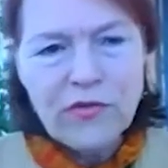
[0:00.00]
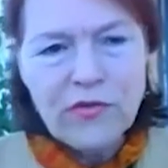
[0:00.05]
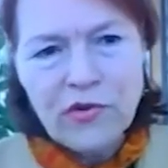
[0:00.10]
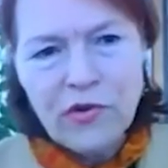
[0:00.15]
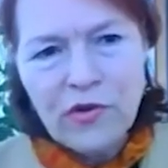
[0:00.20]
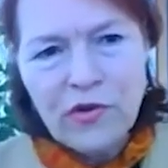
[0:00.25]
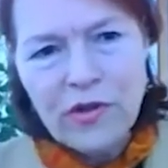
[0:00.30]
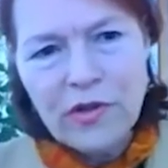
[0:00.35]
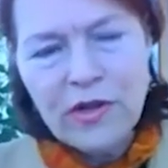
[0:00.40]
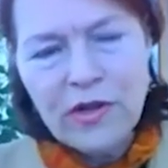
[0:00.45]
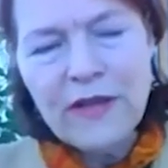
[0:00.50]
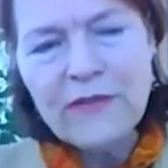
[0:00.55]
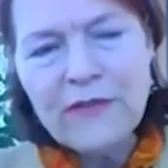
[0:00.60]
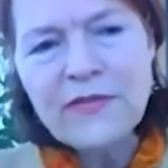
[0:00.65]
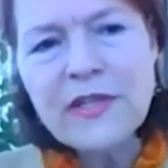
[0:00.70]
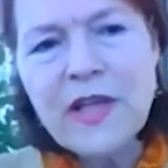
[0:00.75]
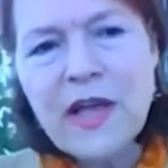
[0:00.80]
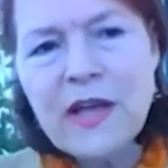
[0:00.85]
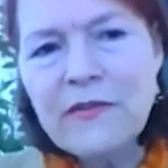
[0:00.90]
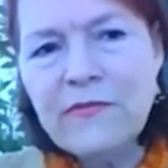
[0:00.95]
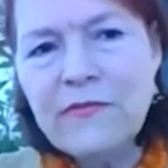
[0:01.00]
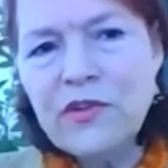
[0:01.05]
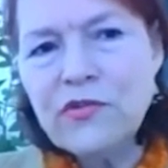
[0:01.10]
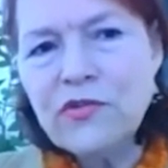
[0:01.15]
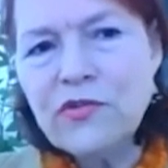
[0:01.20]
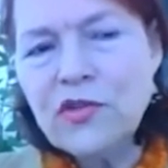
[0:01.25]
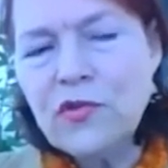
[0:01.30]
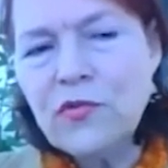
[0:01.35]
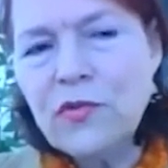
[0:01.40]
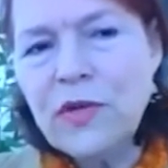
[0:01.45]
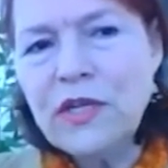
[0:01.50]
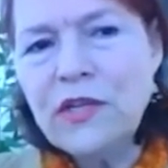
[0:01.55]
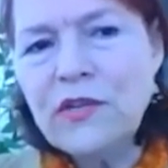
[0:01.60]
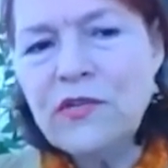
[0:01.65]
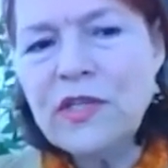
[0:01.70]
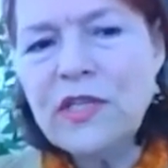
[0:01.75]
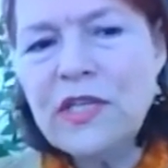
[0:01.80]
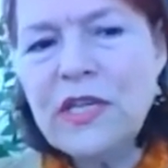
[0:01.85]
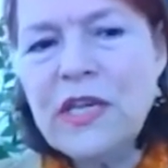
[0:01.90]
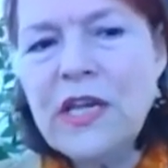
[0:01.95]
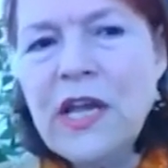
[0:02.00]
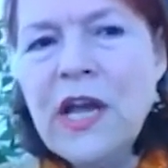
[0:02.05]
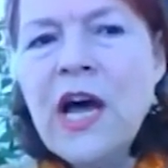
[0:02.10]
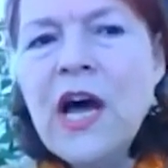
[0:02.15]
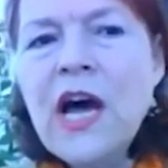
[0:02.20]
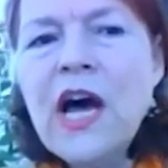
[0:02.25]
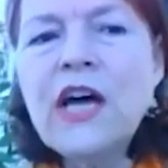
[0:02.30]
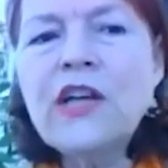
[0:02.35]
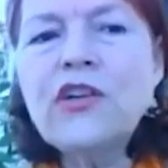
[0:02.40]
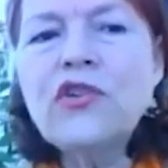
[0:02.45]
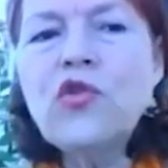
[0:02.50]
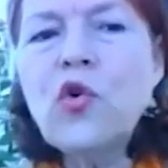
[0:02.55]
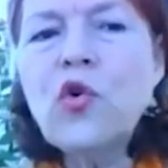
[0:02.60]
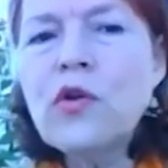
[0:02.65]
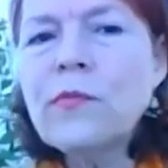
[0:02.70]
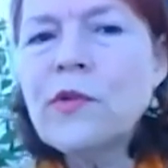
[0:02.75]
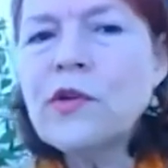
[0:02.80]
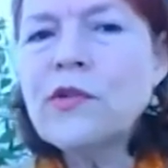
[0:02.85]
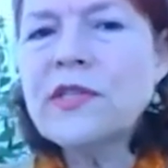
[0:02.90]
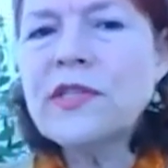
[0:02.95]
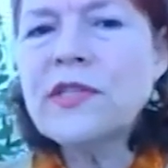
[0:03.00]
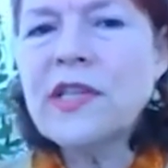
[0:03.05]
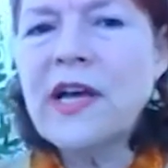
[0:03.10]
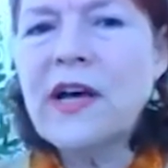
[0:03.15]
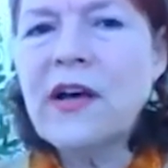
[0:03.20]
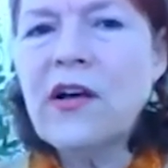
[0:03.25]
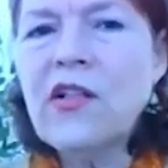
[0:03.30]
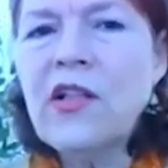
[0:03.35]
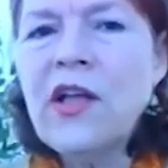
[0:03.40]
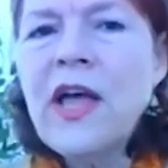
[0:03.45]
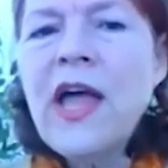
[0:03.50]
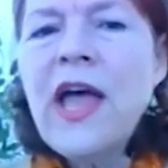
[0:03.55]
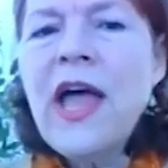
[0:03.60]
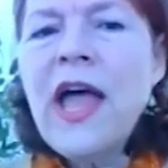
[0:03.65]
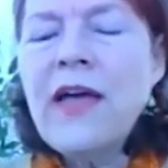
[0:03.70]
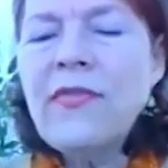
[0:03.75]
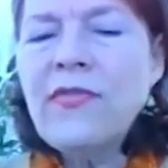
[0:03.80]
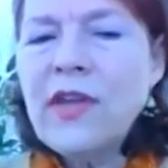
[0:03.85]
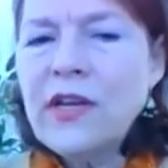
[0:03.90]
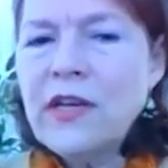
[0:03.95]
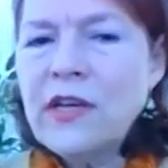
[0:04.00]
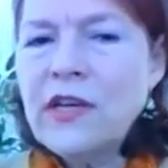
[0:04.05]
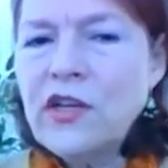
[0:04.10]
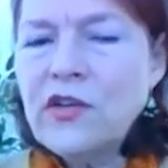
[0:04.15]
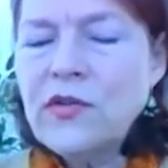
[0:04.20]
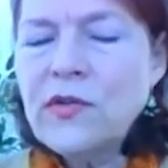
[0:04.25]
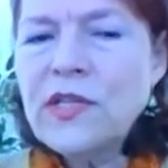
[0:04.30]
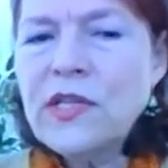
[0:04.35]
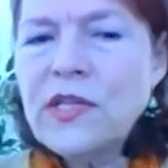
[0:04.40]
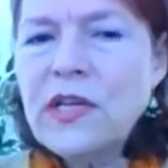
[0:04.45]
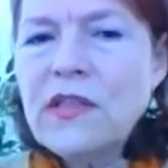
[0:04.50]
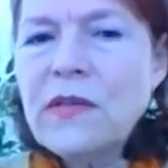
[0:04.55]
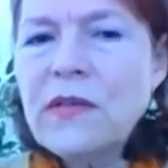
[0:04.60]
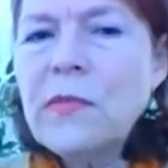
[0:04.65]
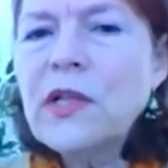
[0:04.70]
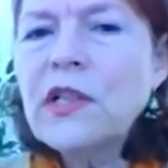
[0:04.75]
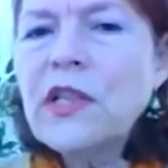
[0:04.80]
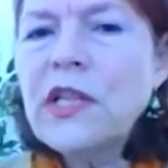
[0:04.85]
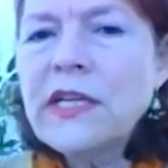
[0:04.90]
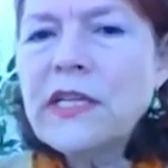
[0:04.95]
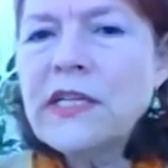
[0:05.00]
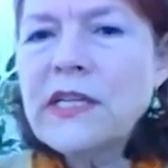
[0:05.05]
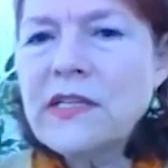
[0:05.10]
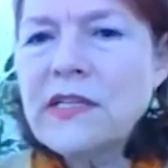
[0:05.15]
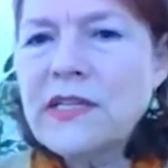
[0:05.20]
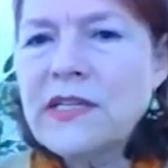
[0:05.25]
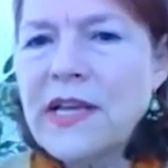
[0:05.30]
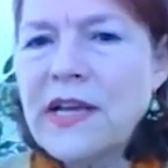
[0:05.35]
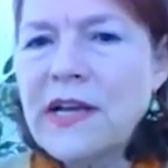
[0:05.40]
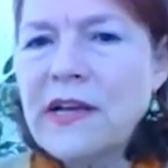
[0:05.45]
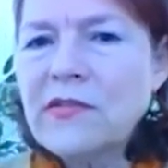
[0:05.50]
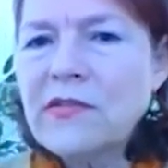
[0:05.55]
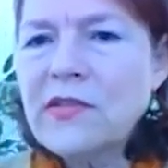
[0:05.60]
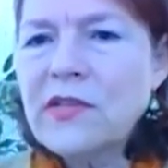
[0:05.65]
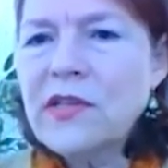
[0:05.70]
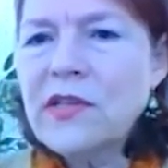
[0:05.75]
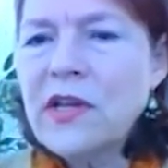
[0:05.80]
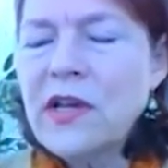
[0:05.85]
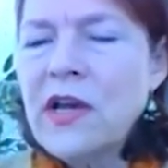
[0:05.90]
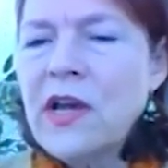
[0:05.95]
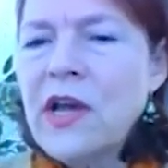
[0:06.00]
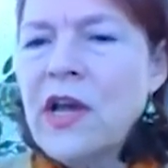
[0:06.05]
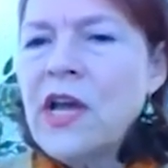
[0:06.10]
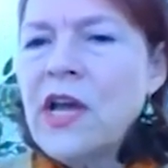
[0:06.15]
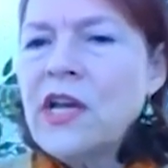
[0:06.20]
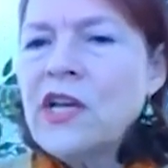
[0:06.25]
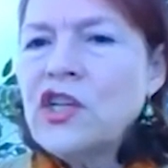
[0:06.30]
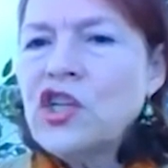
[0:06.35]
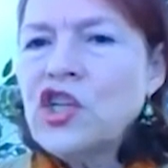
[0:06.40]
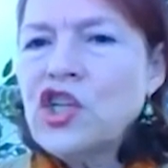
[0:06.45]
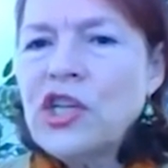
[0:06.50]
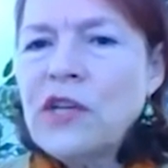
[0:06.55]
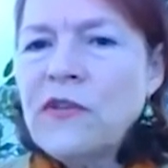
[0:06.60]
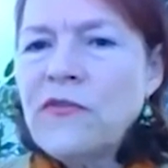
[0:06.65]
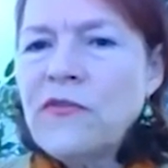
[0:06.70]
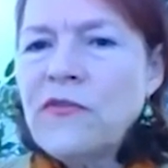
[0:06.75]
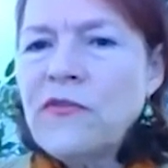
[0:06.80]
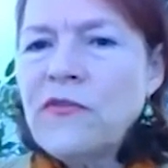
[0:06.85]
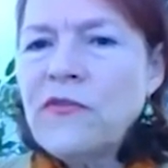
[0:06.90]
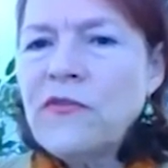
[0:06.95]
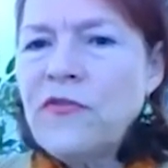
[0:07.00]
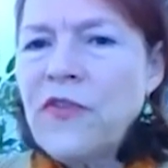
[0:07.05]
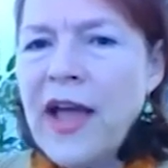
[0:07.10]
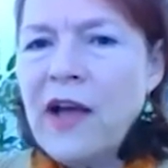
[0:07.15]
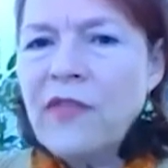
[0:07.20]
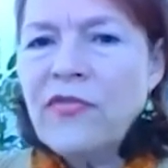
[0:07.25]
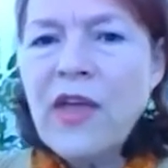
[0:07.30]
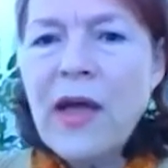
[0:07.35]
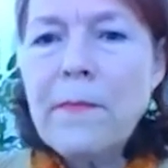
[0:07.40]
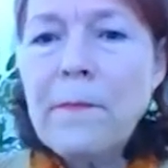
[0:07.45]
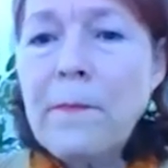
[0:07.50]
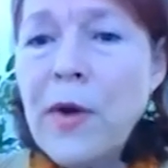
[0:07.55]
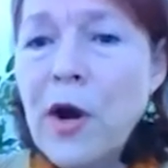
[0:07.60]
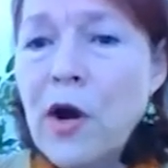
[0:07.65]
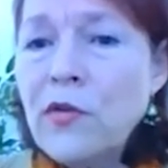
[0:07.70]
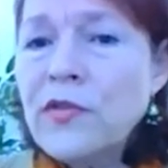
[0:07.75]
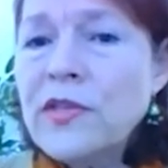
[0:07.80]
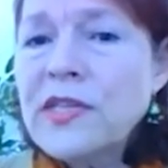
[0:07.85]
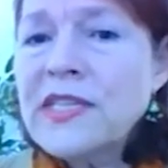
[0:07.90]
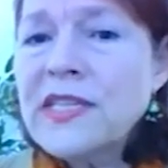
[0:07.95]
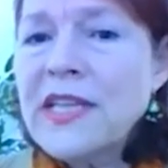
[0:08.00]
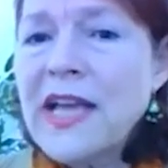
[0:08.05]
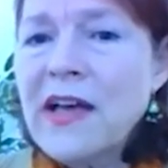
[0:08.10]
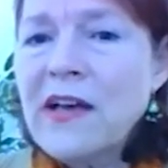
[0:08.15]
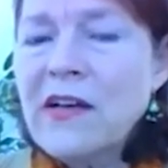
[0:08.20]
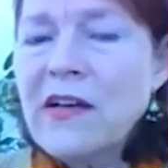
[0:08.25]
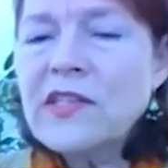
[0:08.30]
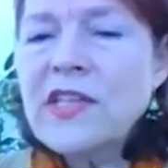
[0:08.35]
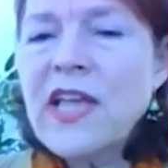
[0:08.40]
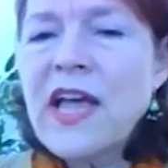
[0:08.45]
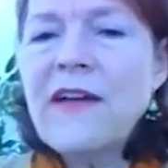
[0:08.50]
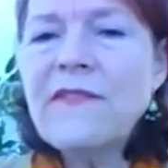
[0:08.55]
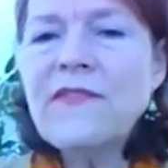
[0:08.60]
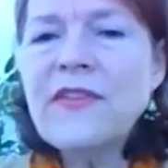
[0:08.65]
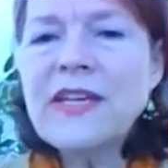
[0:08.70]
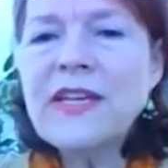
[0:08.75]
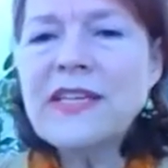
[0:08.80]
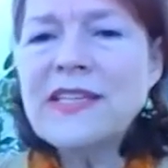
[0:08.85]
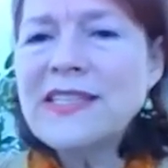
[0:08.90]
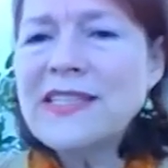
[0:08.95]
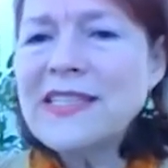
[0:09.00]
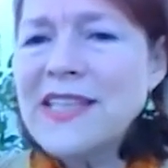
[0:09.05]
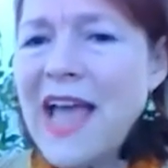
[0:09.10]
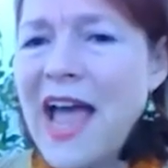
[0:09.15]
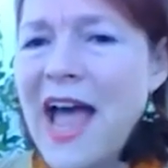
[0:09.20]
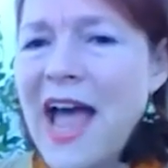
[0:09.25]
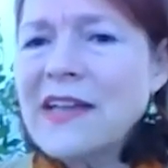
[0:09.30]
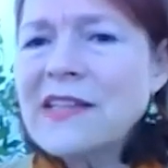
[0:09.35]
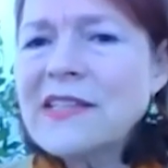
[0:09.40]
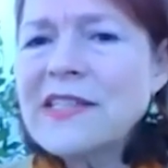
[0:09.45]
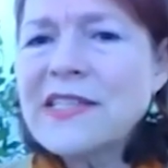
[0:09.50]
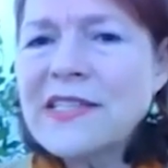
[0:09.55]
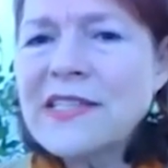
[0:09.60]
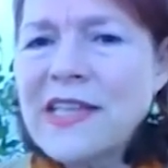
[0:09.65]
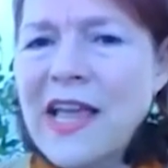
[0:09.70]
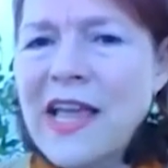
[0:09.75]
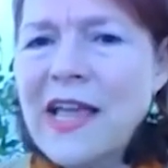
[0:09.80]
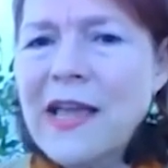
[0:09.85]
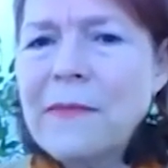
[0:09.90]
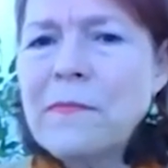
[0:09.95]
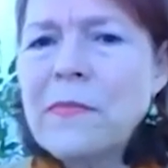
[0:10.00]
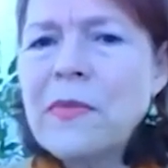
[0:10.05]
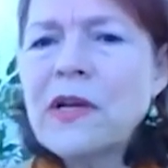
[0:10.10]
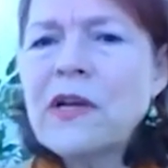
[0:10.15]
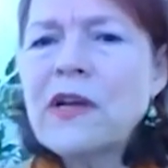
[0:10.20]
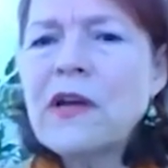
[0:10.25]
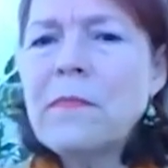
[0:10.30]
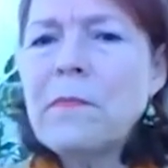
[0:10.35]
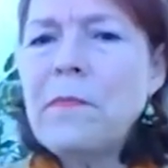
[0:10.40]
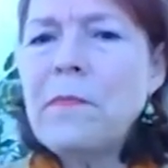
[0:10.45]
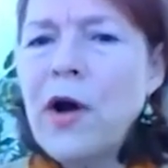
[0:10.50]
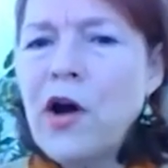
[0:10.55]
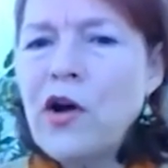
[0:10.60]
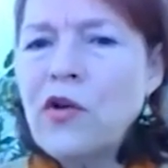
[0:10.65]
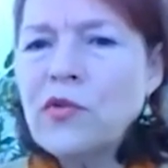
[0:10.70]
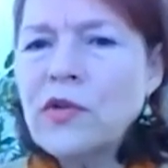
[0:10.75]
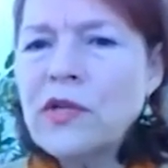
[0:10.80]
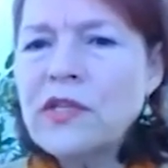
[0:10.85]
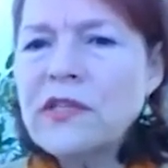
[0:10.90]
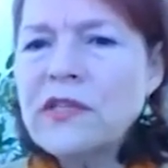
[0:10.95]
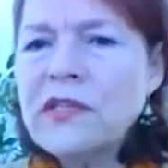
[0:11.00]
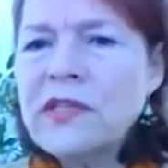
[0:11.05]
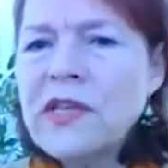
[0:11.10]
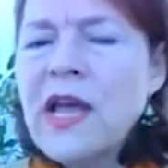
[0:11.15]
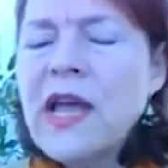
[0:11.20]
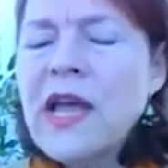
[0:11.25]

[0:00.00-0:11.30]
on the left side of your screen, you see a normal cell, and then you see the malignant cells. She found that both cells have the exact same components,